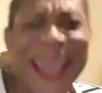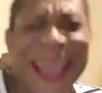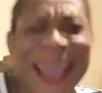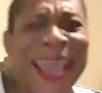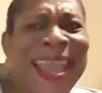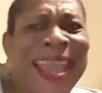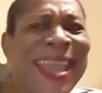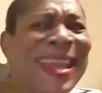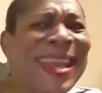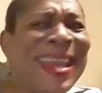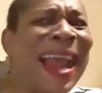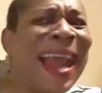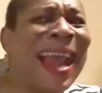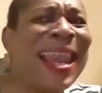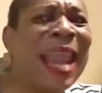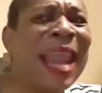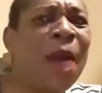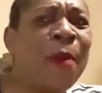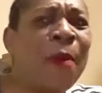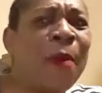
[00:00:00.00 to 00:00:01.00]
In
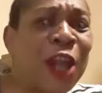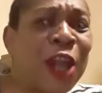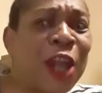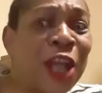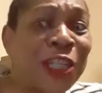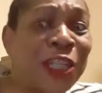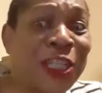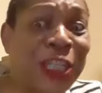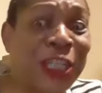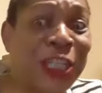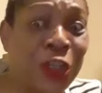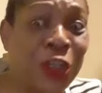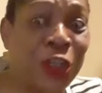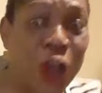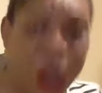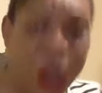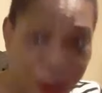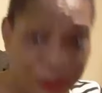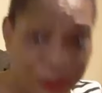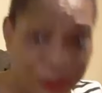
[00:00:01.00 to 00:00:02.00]
a we not sit
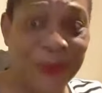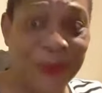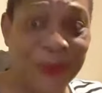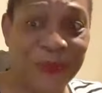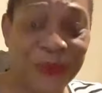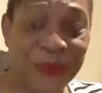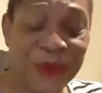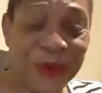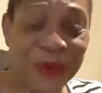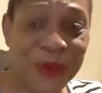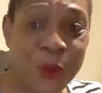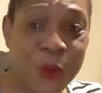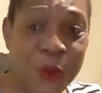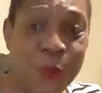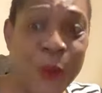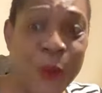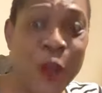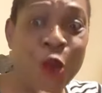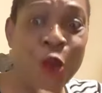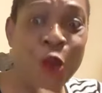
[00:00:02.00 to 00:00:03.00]
down.
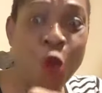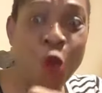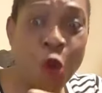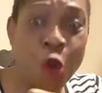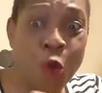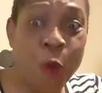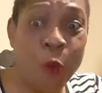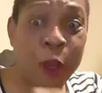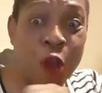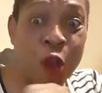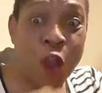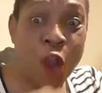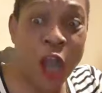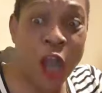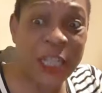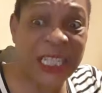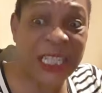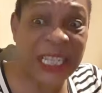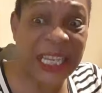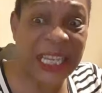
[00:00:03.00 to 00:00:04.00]
We look with
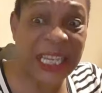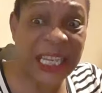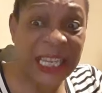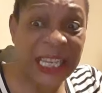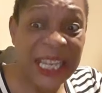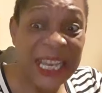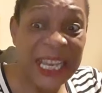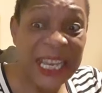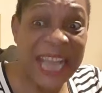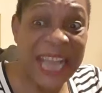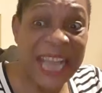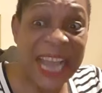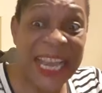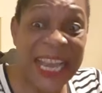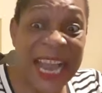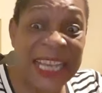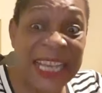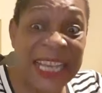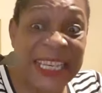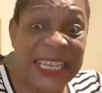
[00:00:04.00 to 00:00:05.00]
country, then
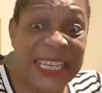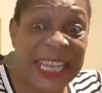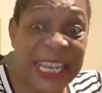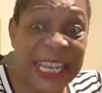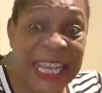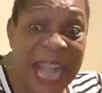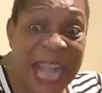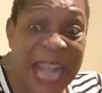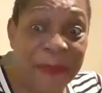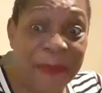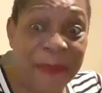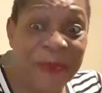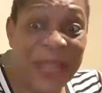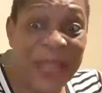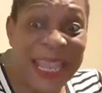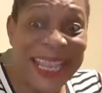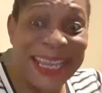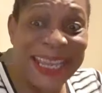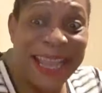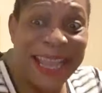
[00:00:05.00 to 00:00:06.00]
they dig up
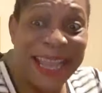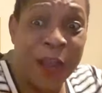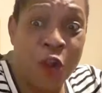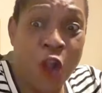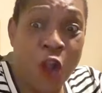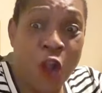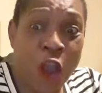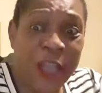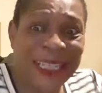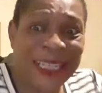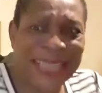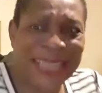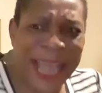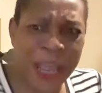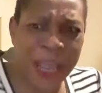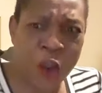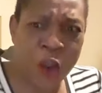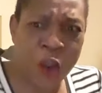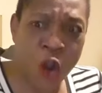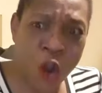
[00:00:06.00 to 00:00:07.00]
in the go
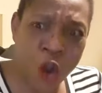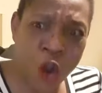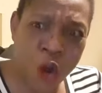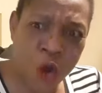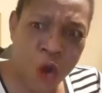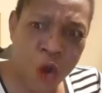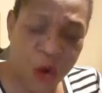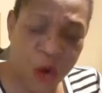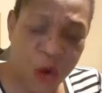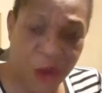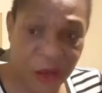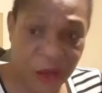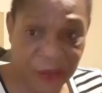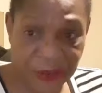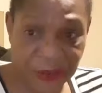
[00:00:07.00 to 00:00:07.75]
inside hole.